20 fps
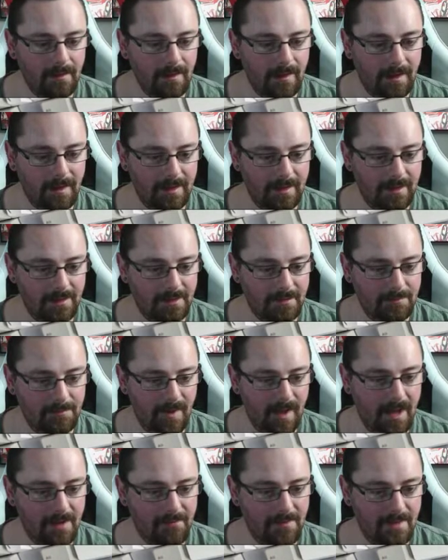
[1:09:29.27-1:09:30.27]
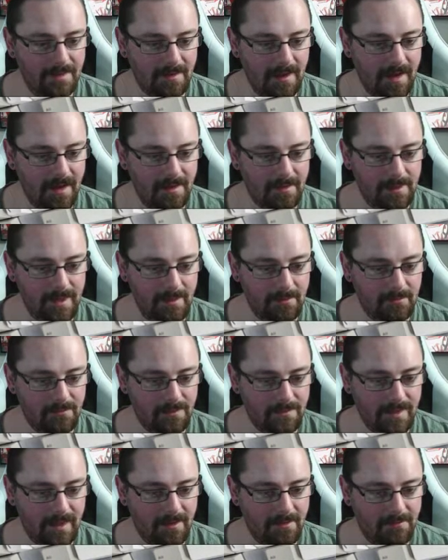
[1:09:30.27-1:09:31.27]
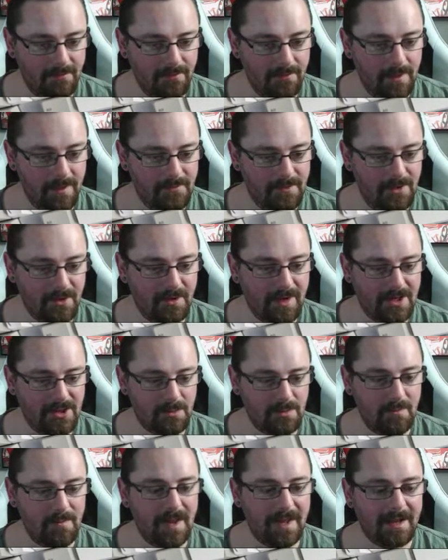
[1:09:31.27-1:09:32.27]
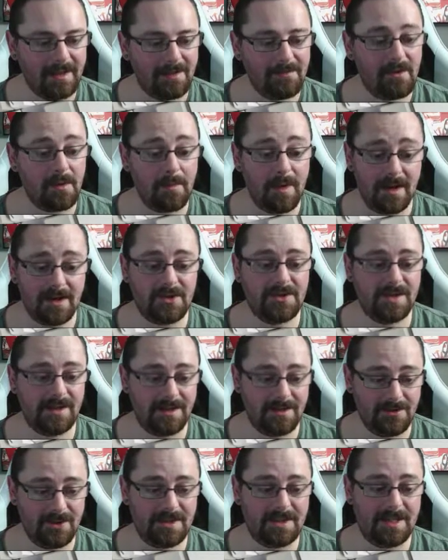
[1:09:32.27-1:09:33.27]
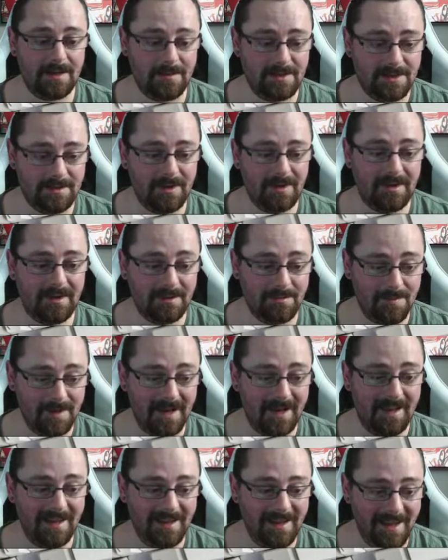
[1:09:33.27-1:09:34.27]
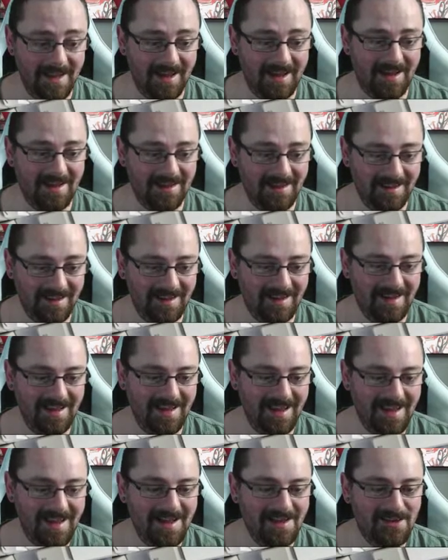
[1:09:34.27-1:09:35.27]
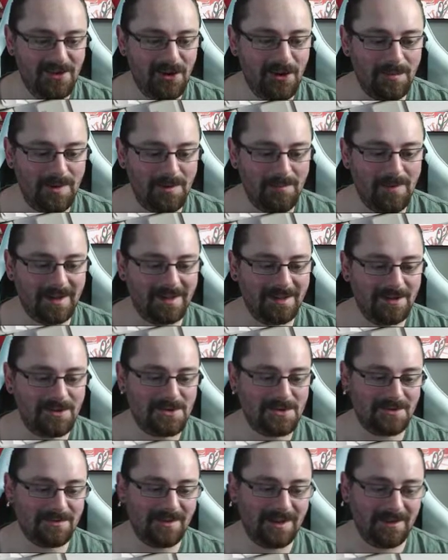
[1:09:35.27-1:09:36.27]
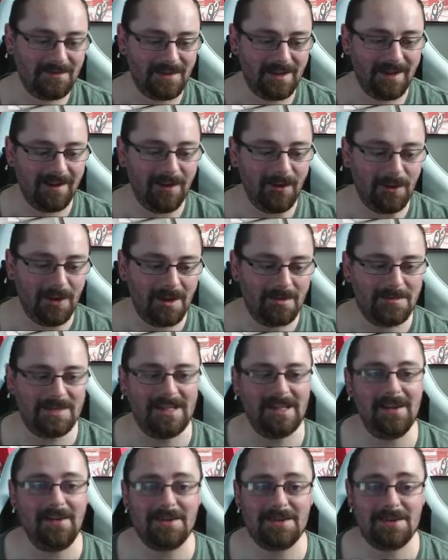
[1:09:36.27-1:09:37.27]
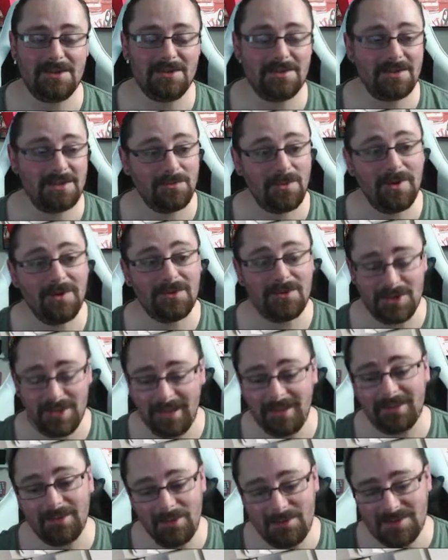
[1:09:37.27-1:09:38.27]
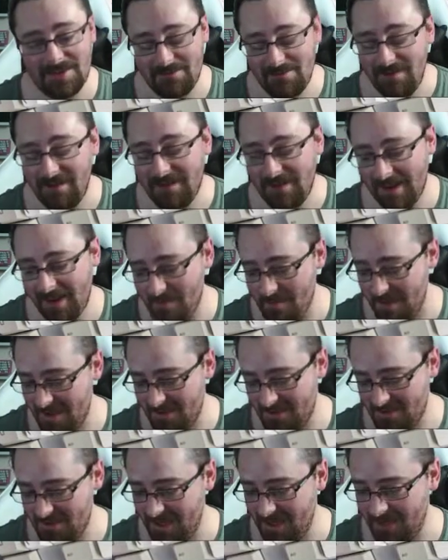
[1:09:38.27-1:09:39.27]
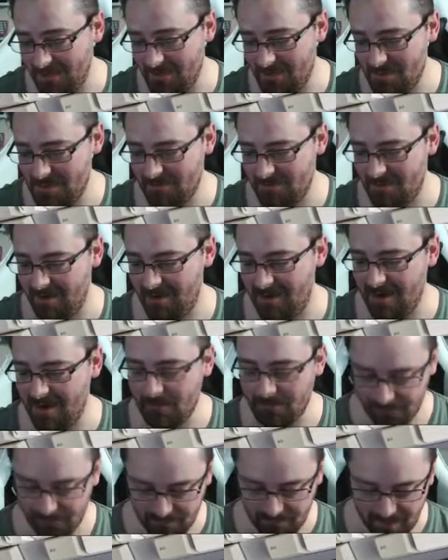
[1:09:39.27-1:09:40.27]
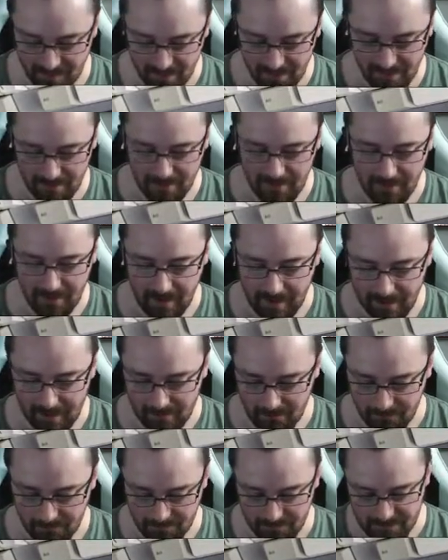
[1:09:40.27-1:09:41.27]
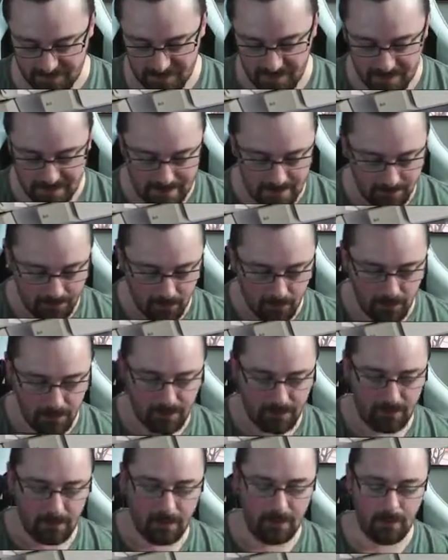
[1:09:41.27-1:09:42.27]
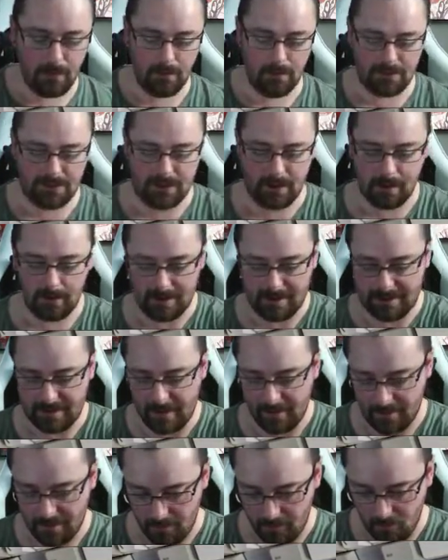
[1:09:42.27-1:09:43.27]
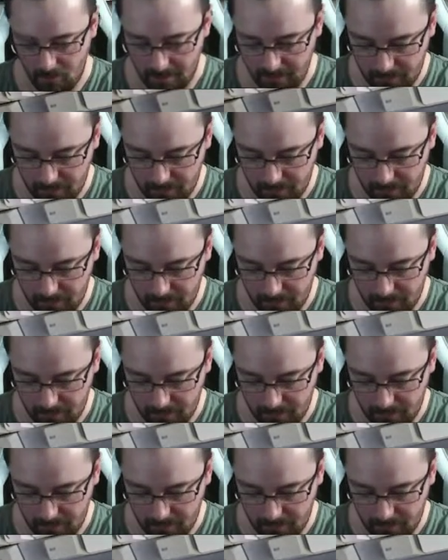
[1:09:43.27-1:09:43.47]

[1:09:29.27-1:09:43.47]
I have yeah, we've read that. For every donation we make, Olivia matches it. She seems to be at the minute. Yeah, don't be a bad loser, Olivia. All I'm seeing are excuses. Well, she ain't losing right now, man. She ain't losing right now. So that's the board all soldered together. What